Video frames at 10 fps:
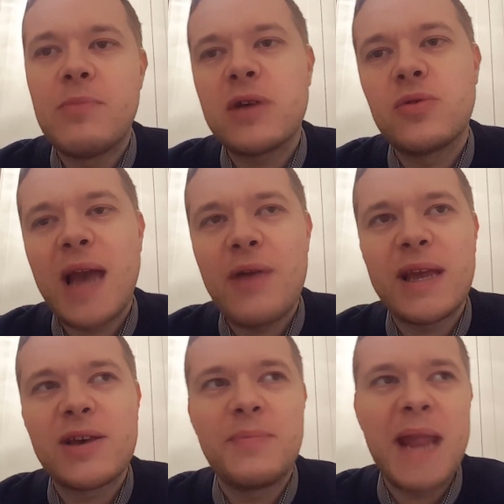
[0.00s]
but Michael
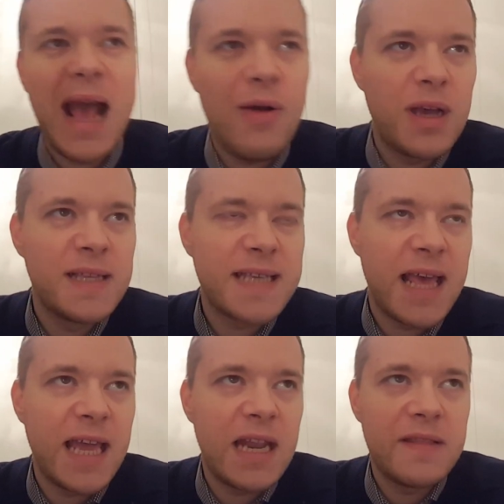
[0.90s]
Carrick coming out and
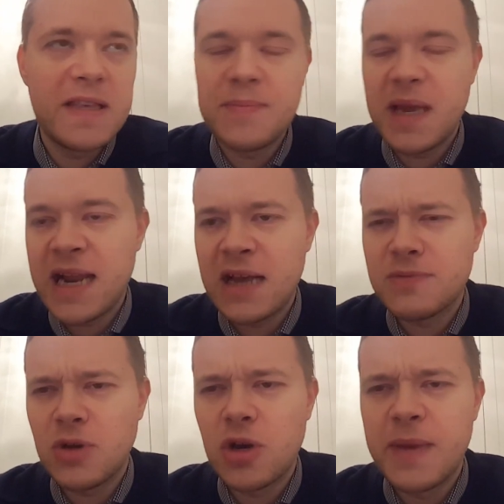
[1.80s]
saying there's a big
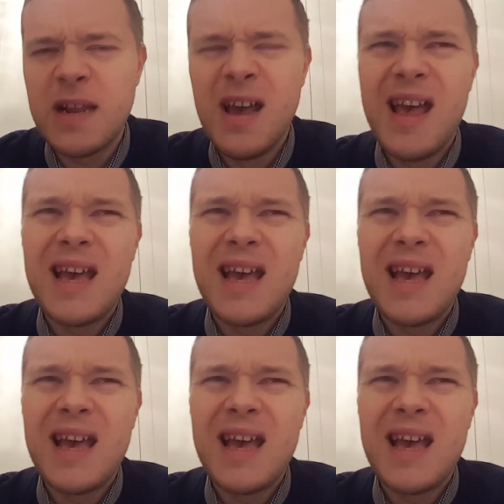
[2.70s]
announcement coming.